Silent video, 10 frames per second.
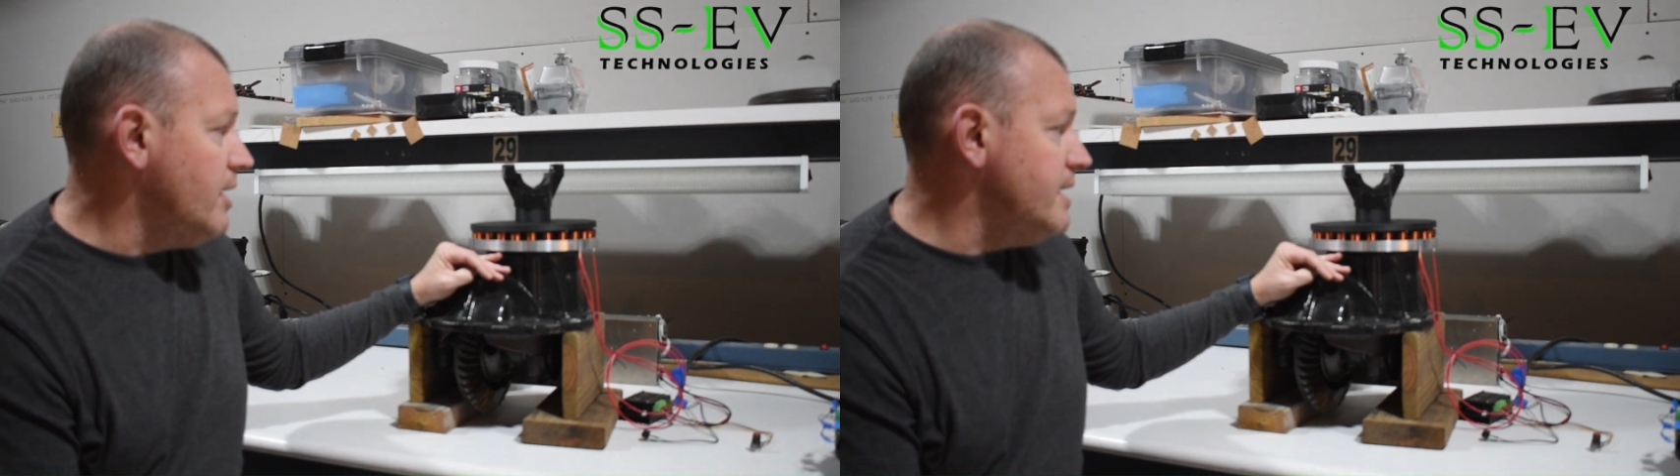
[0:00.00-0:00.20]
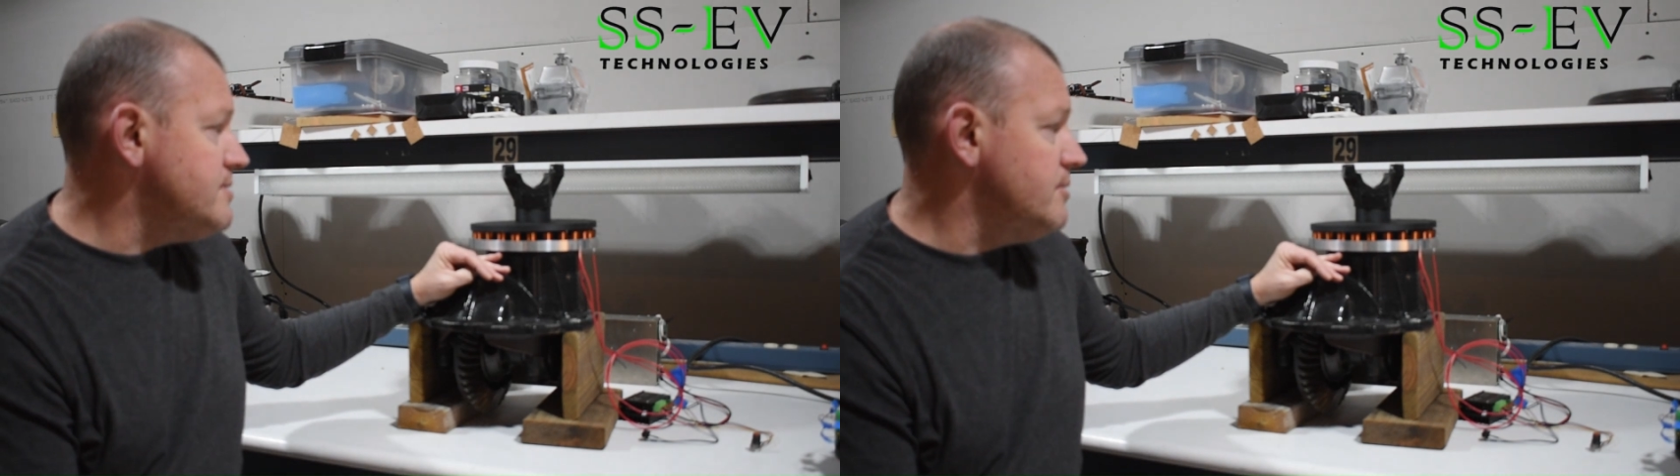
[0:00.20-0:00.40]

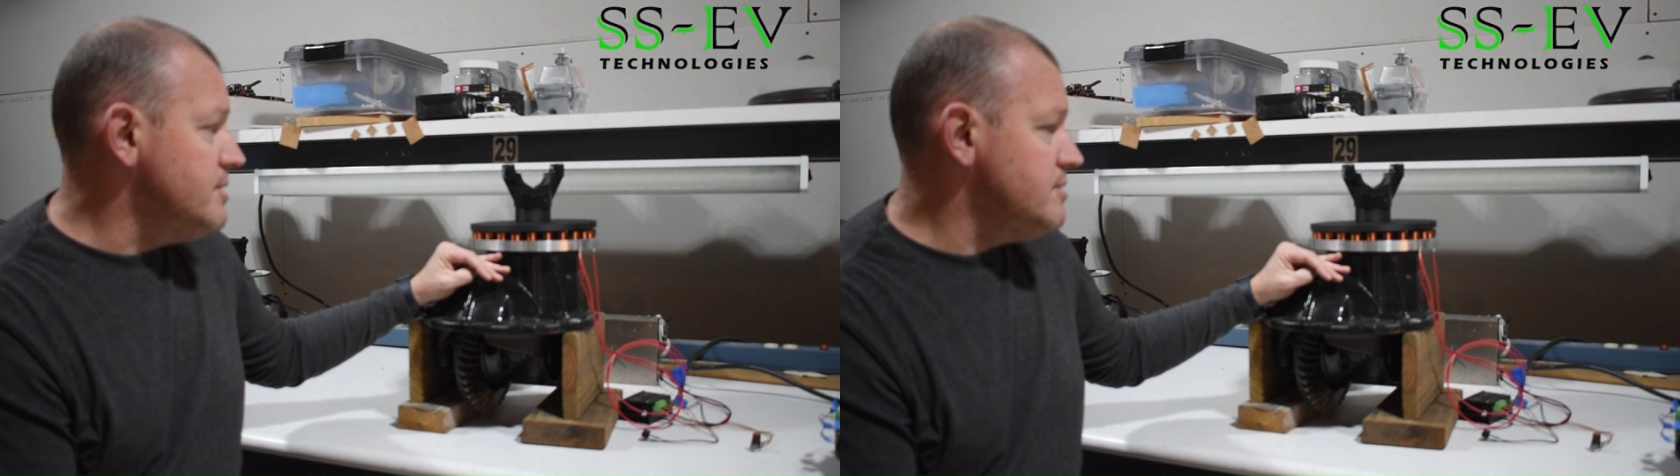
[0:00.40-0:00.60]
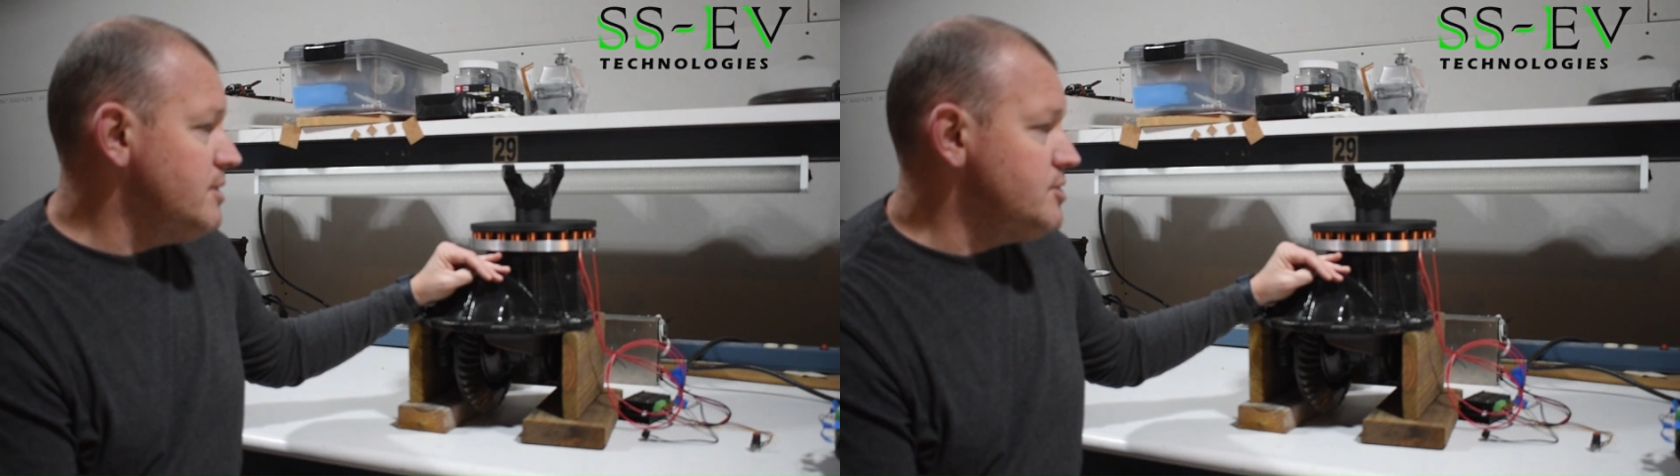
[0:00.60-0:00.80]
right? So
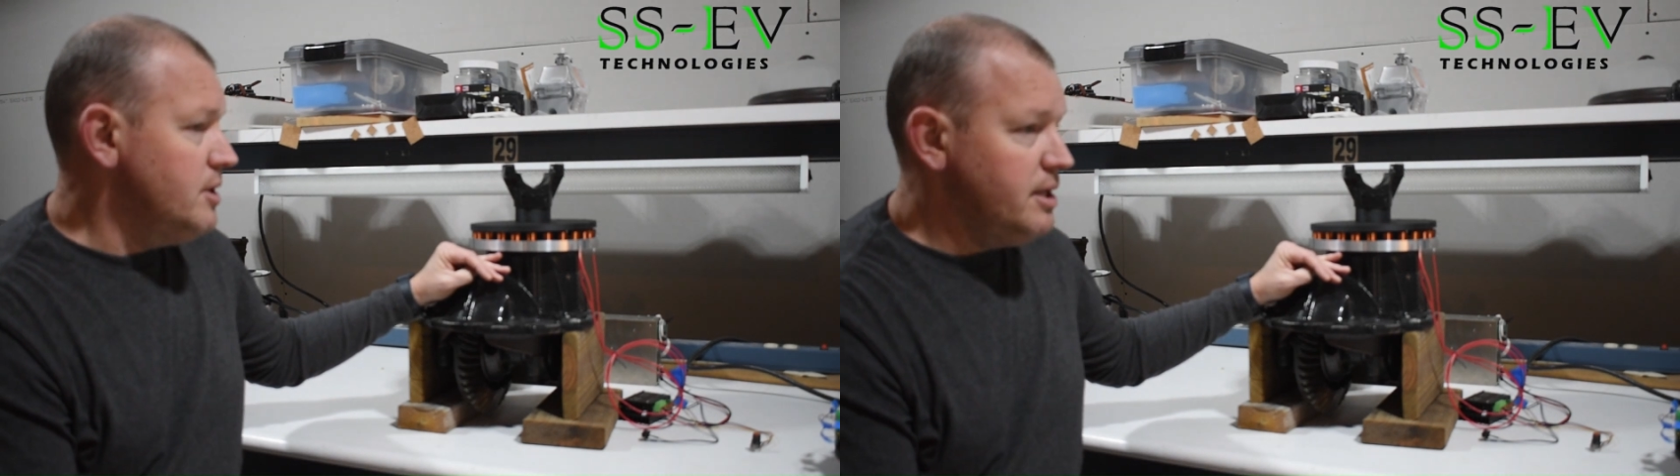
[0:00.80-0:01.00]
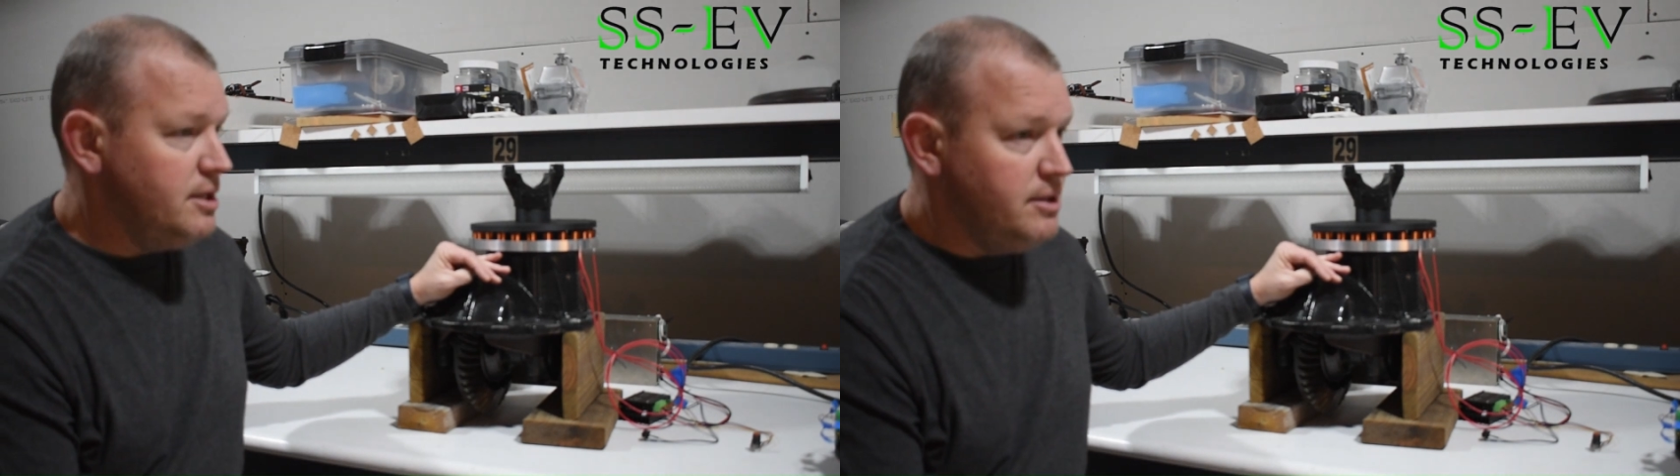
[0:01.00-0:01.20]
this
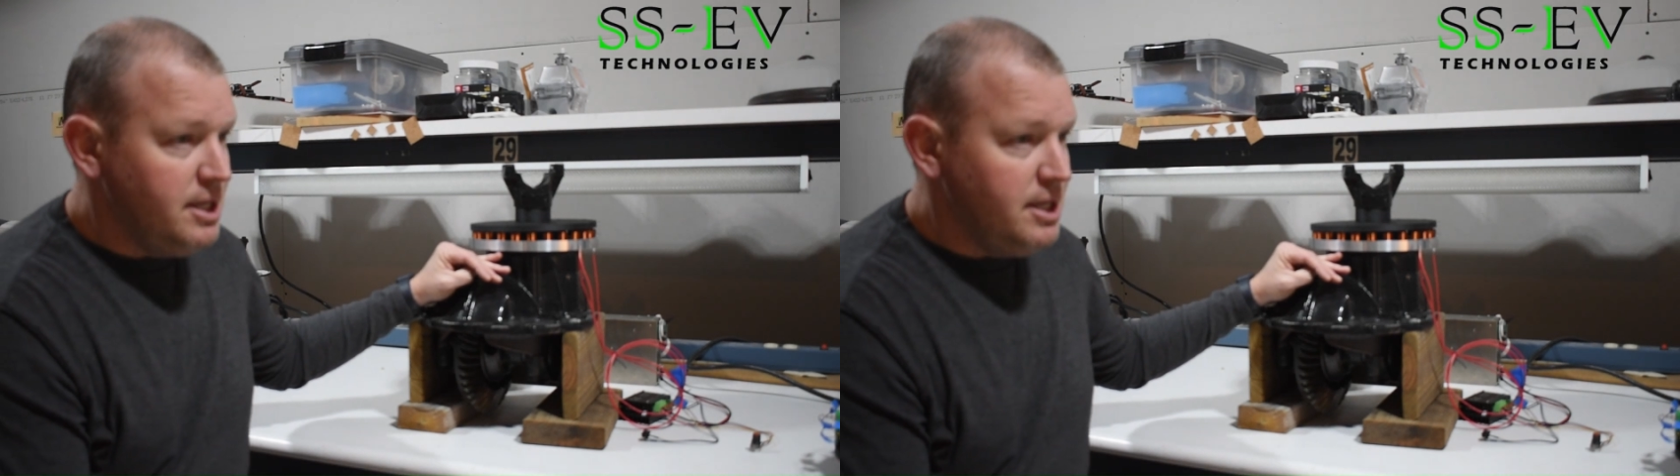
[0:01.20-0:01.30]
essentially could,